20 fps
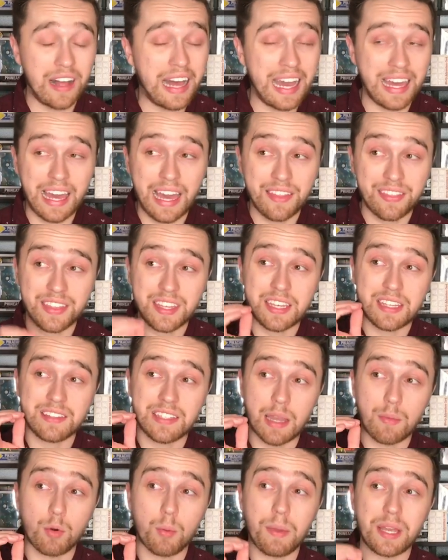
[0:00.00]
I, I think
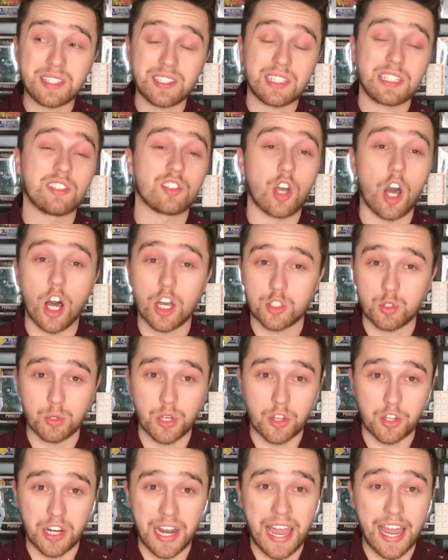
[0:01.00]
Debra Messing is also
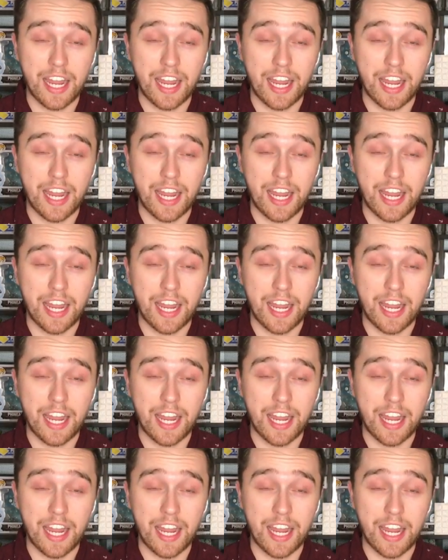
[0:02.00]
another